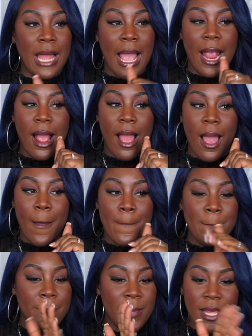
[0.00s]
Like,
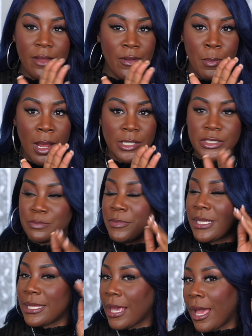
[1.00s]
me love a blush.
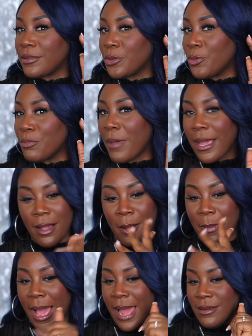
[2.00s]
Me can't do
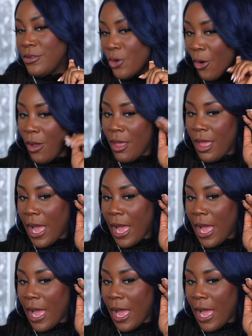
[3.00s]
makeup and not